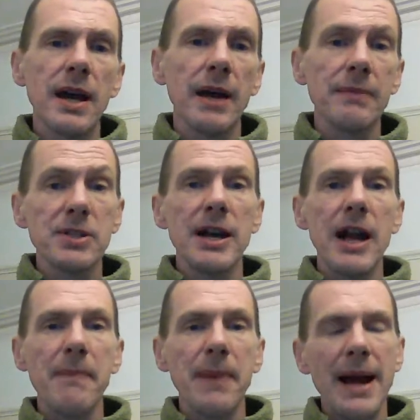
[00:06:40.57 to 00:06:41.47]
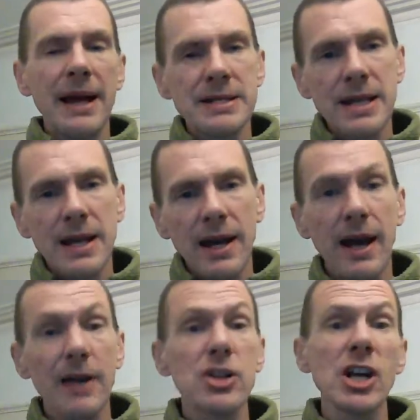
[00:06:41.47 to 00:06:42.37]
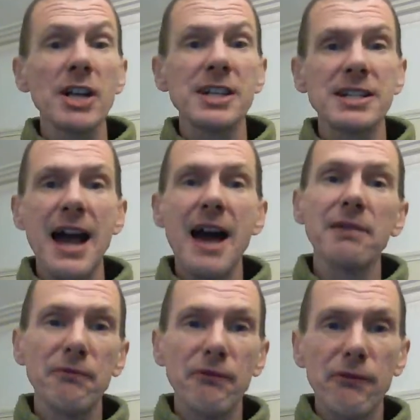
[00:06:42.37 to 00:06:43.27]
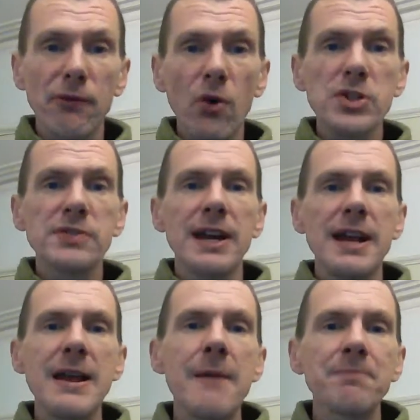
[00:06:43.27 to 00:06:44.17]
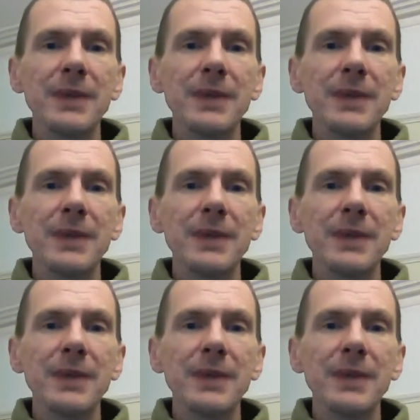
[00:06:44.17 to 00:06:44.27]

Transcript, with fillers: um, turn up and uh, shut it down forcefully.